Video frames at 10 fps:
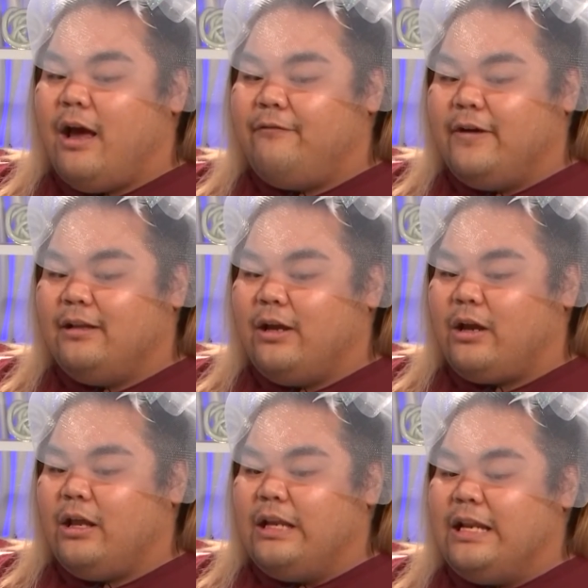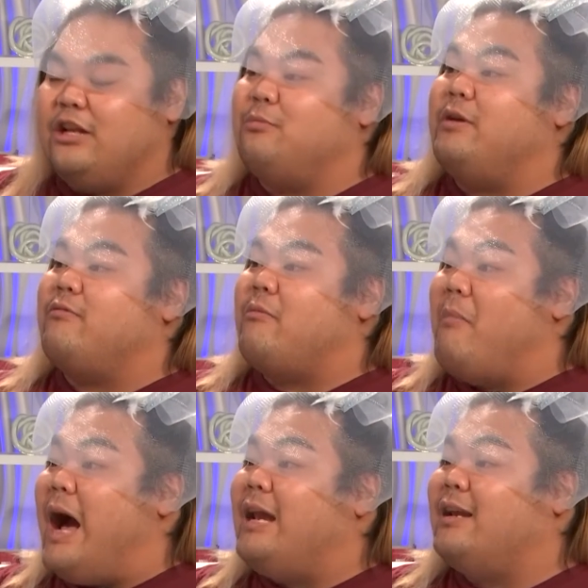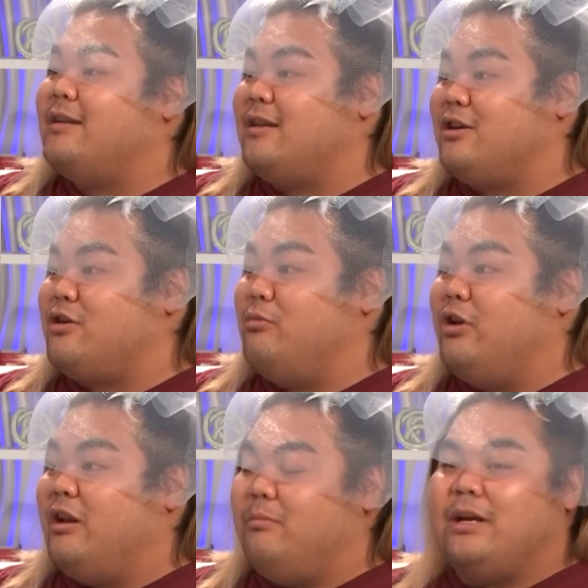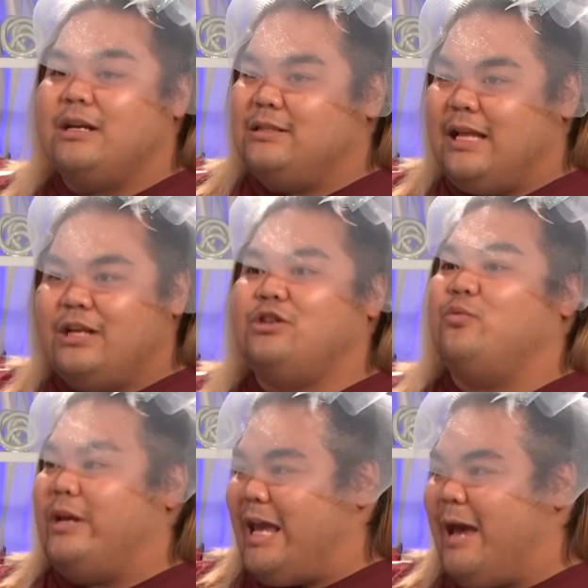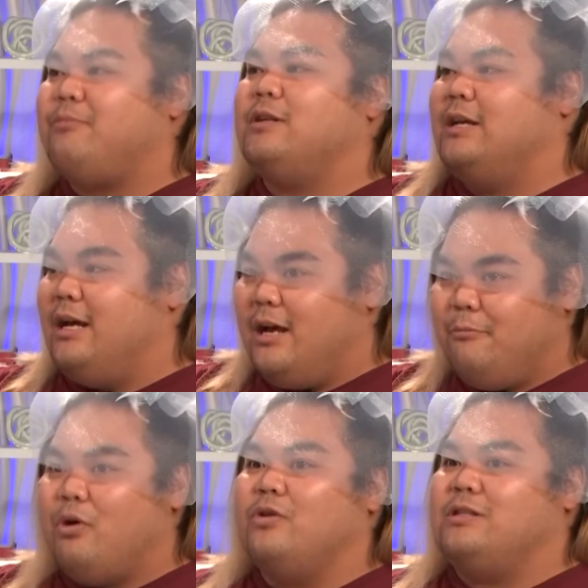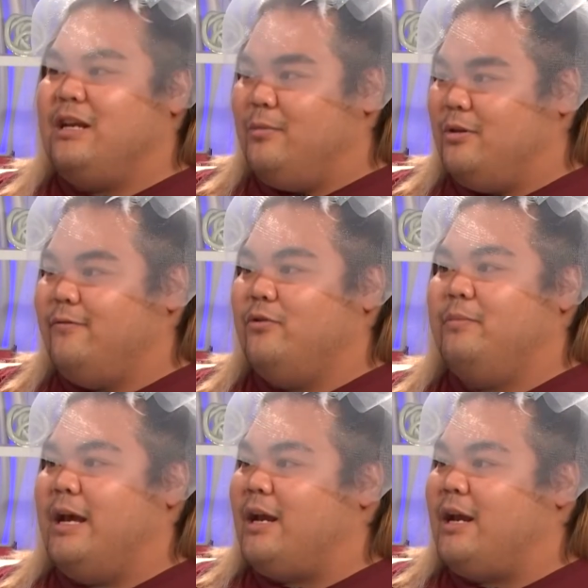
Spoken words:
felt like it needed to be reminded to the community, because last year we kept posting about the food bank